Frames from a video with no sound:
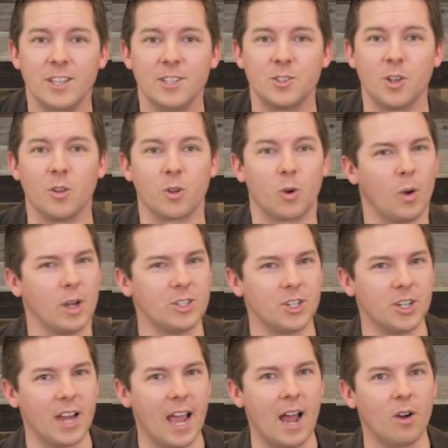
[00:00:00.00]
So the
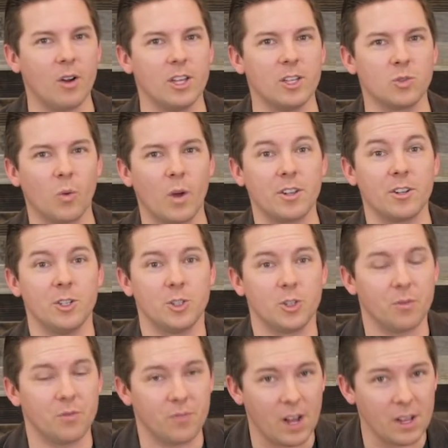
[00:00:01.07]
question now is whether you
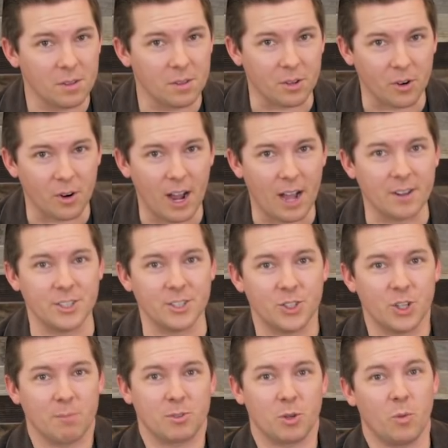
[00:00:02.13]
should follow the crowd and
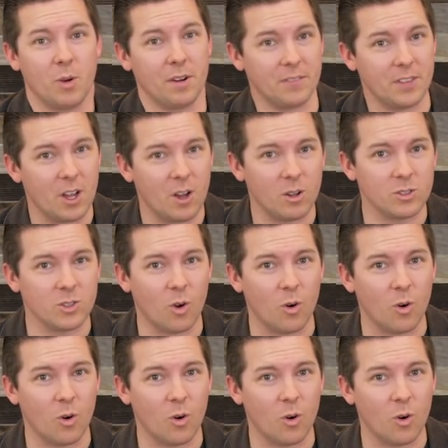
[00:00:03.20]
jump to one of those,